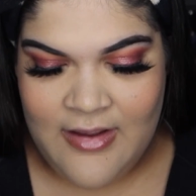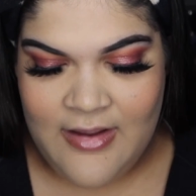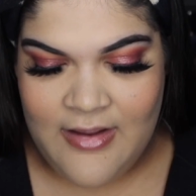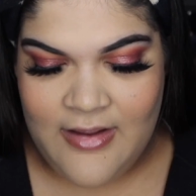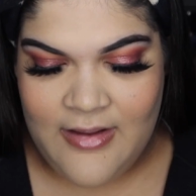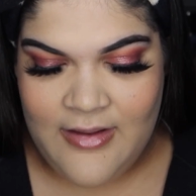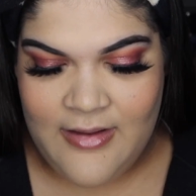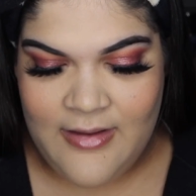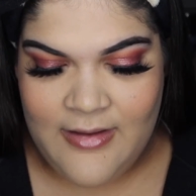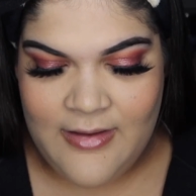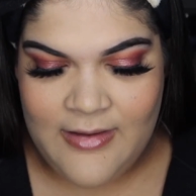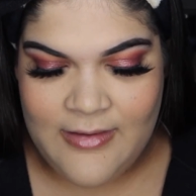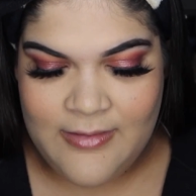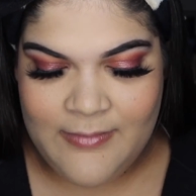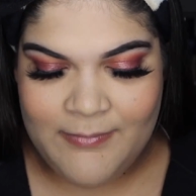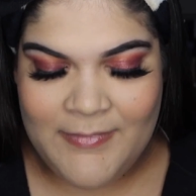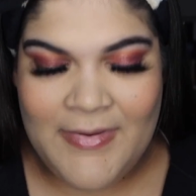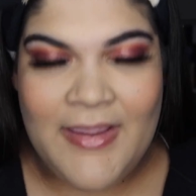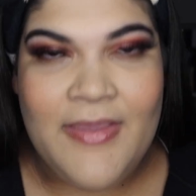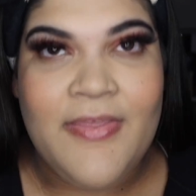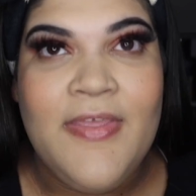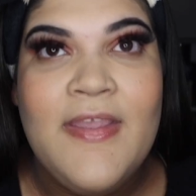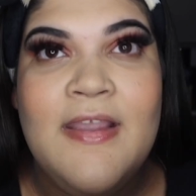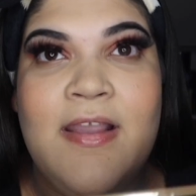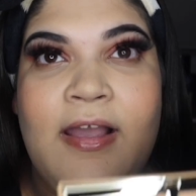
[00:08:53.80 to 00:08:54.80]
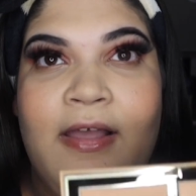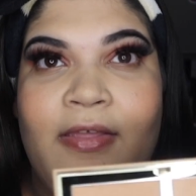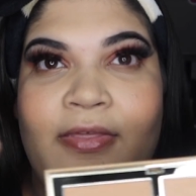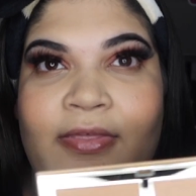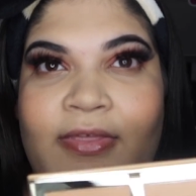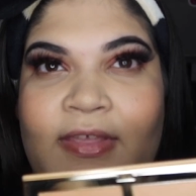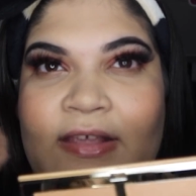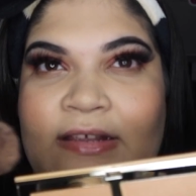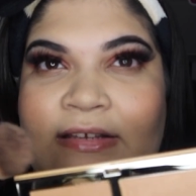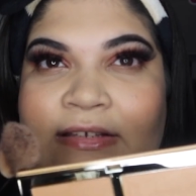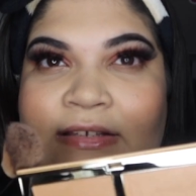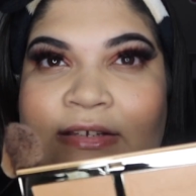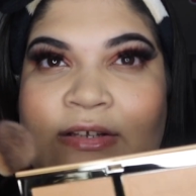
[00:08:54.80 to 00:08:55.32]
I think
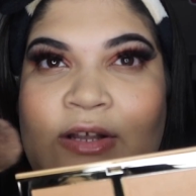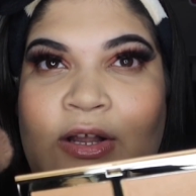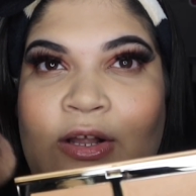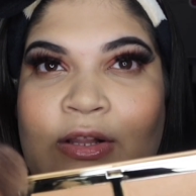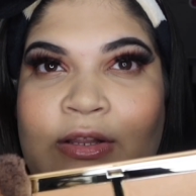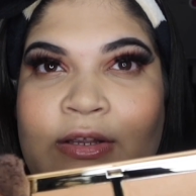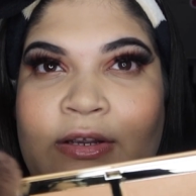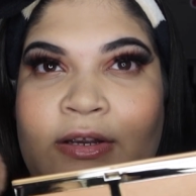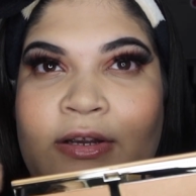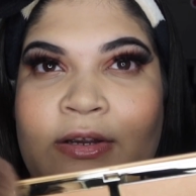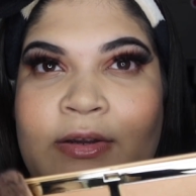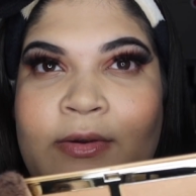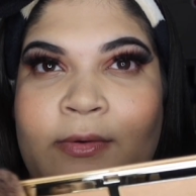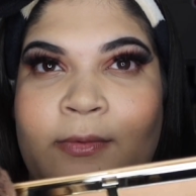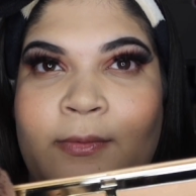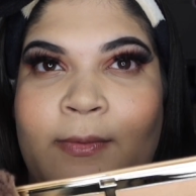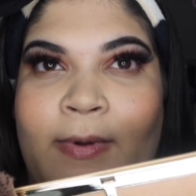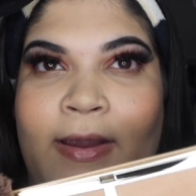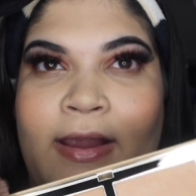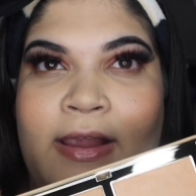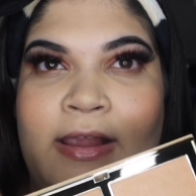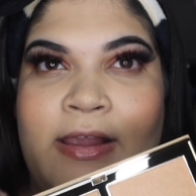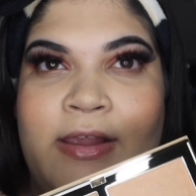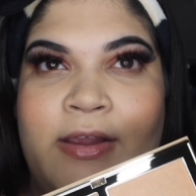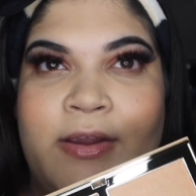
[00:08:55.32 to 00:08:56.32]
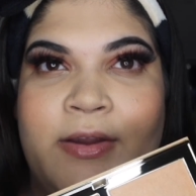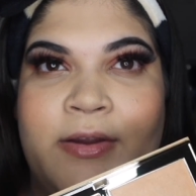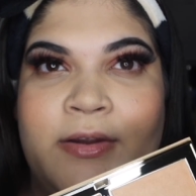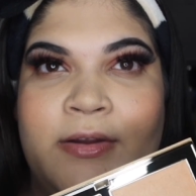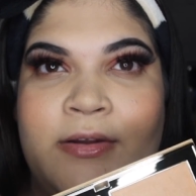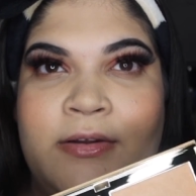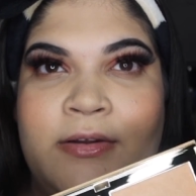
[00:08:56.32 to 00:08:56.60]
this color right here.